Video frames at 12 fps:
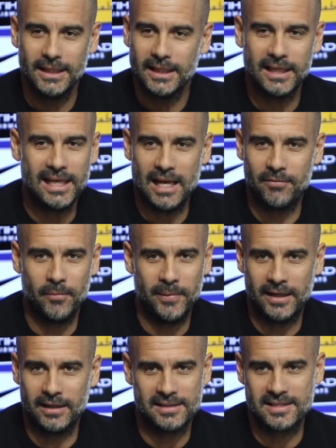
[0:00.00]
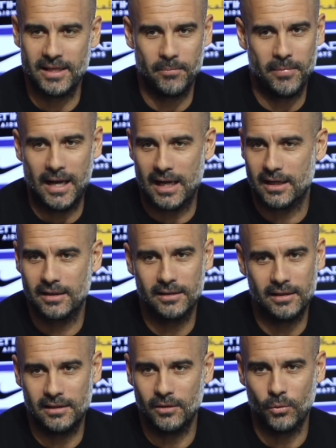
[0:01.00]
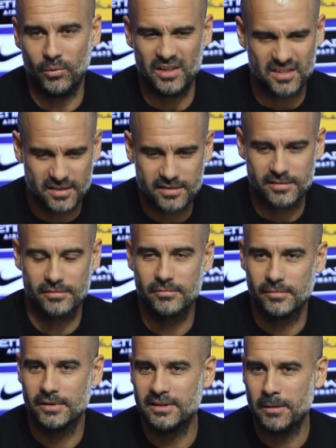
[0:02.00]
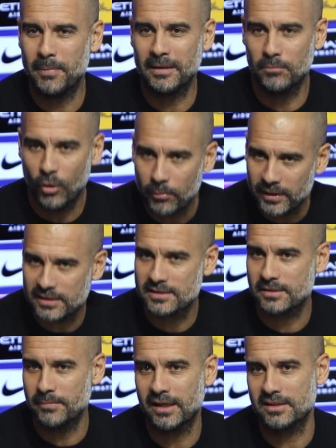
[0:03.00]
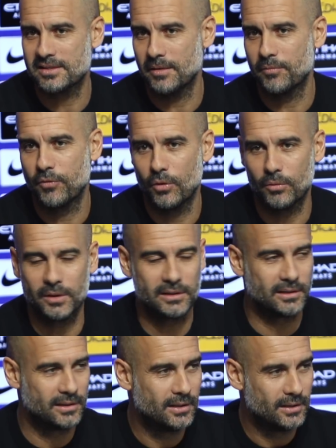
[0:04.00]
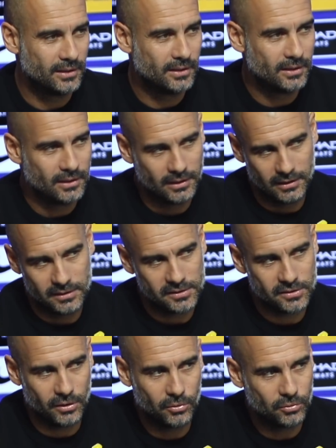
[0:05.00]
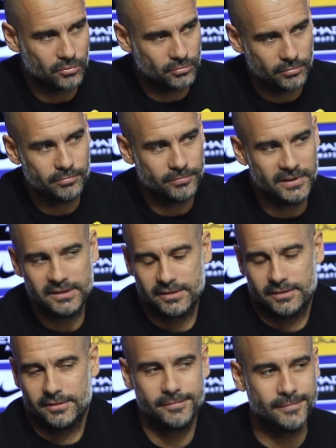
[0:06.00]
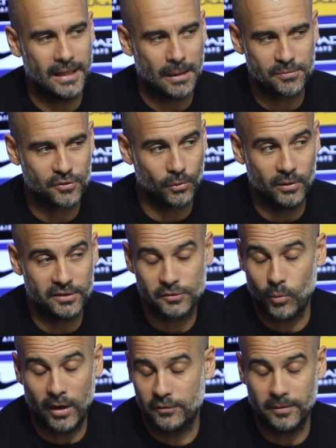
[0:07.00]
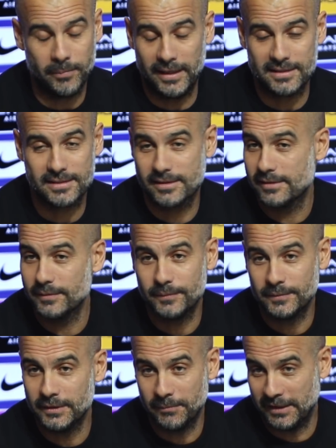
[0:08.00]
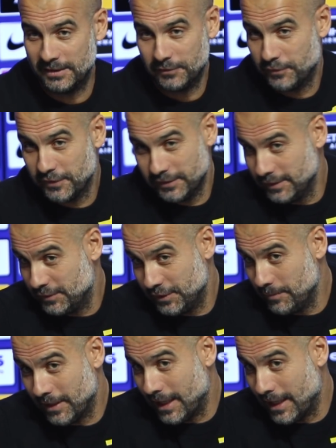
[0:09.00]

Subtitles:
he never make a step back, and always in the bad moments make a step forward. So he's absolutely is one of the best. But if Jimmy